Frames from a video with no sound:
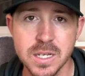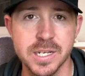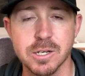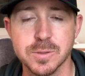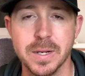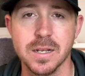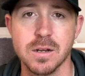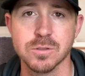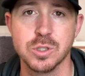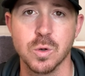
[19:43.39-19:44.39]
I know it's been a
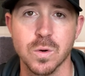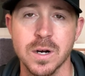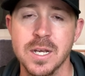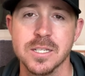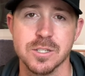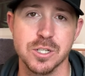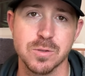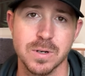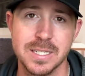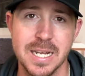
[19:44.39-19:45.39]
long tour, so just
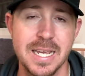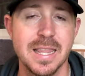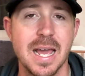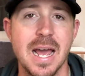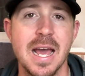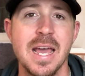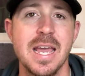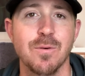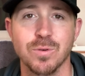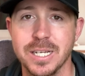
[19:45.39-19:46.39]
want to tell you that,
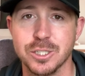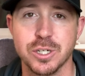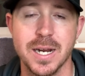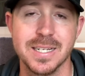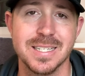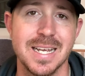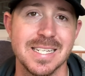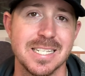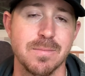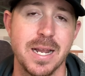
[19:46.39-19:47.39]
and we'll get straight into
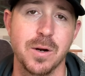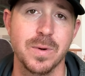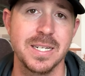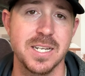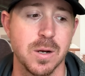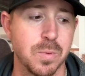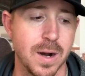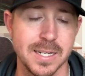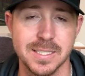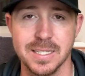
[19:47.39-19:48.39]
estimated retail
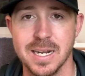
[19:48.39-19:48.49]
pricing.